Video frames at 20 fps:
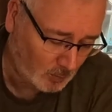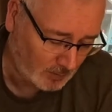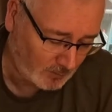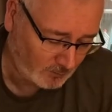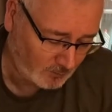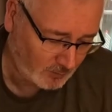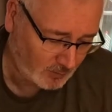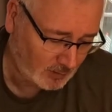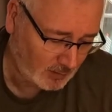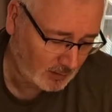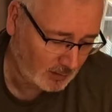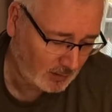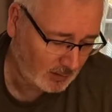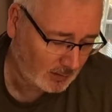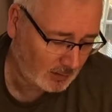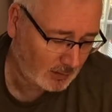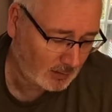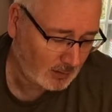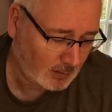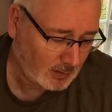with
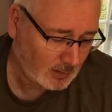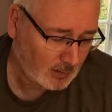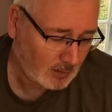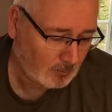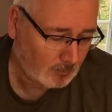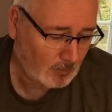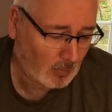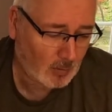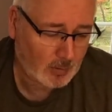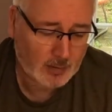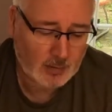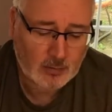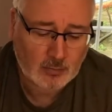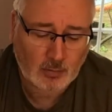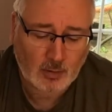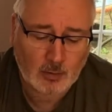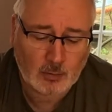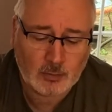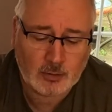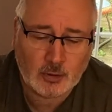the
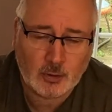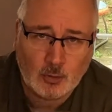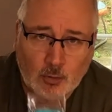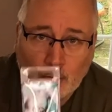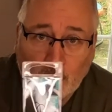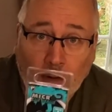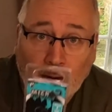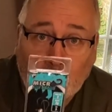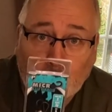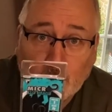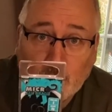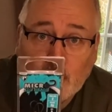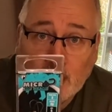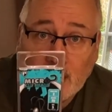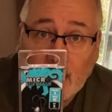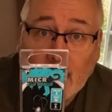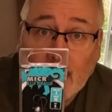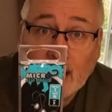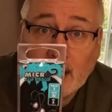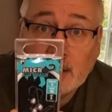micro two gram
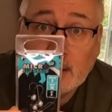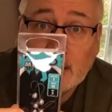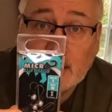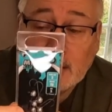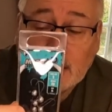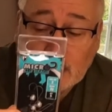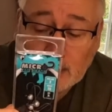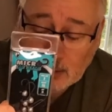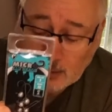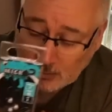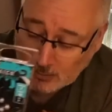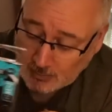jig heads.